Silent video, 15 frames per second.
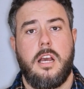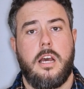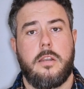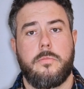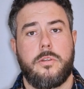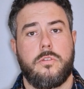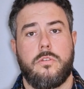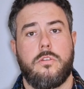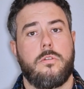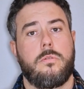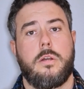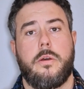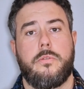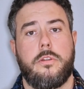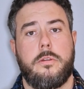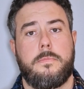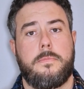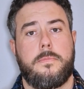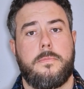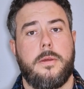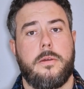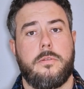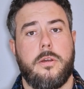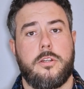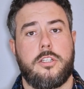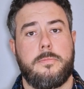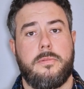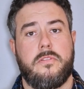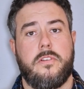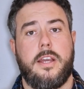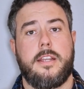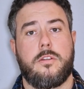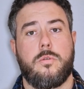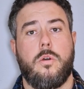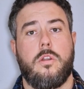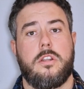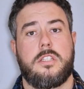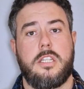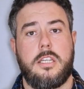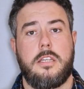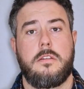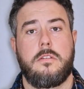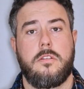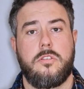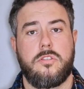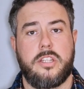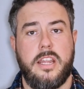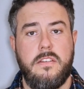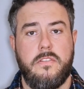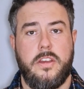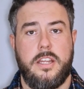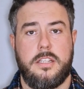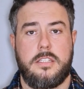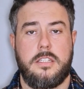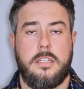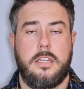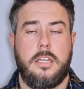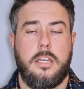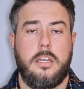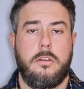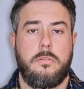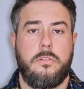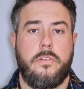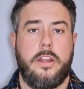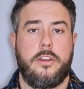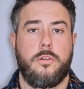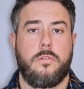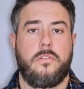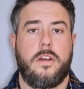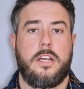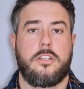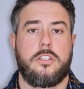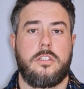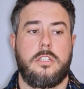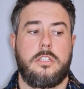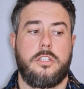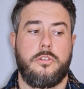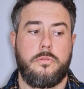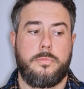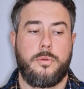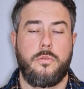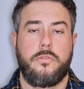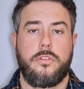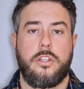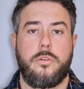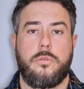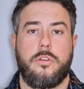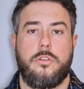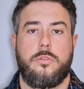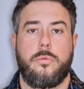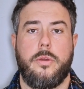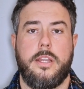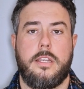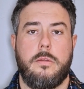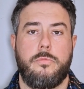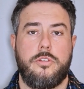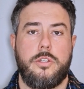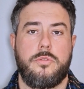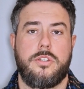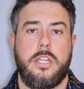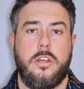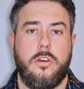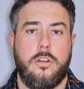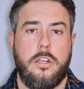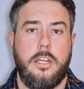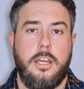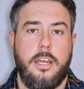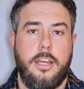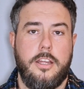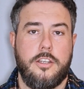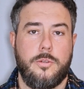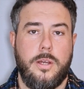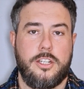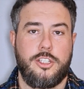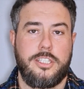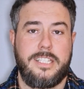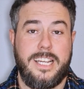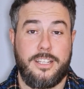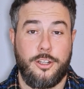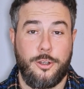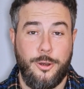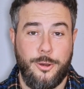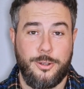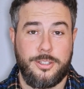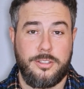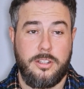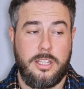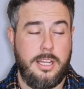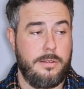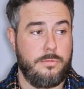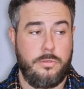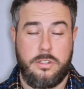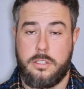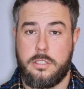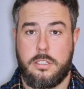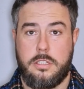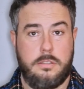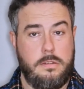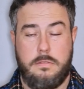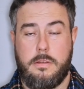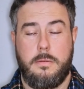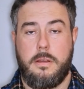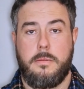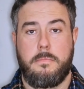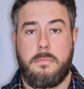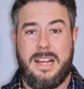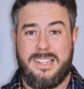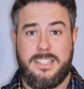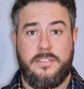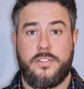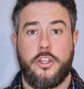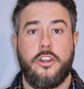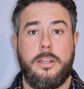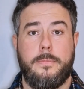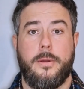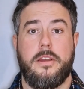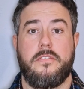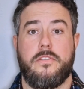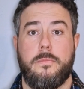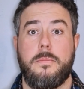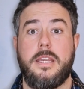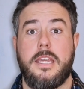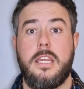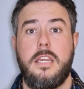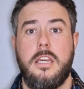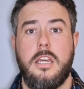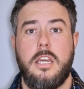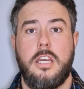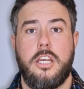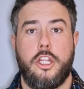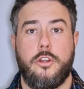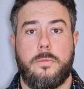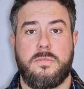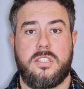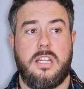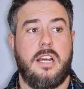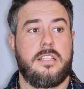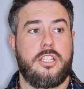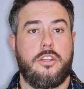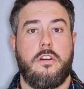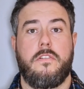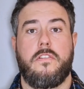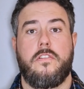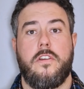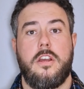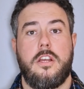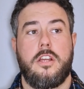and we don't know how to actually provide quality skin fades. We're very old fashioned and you've proven that you can do it. And would you stay on to actually take the course? So that was a massive turning point for me. You know, I'm starting off